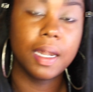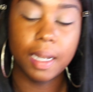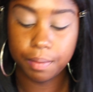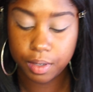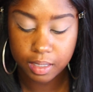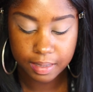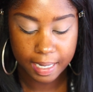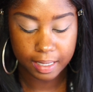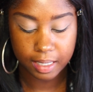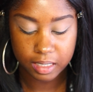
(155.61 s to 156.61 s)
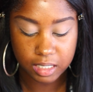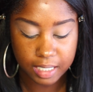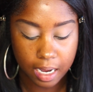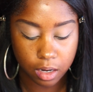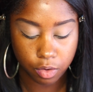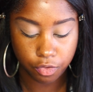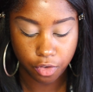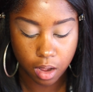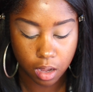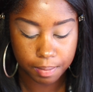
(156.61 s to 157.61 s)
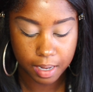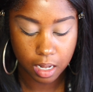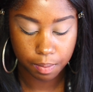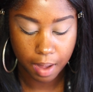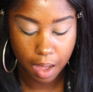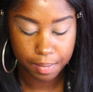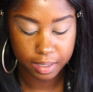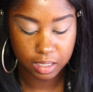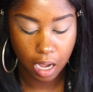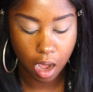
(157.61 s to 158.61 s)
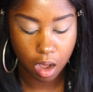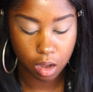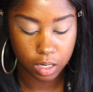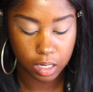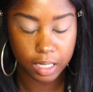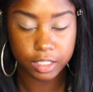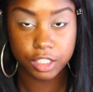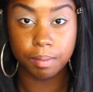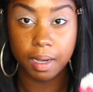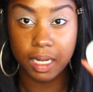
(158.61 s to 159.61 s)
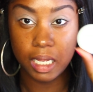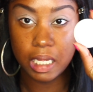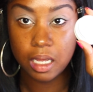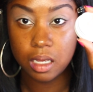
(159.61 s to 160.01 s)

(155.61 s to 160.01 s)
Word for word: Now I'm going to take this shadow from ColourPop. It's called Lunch Money.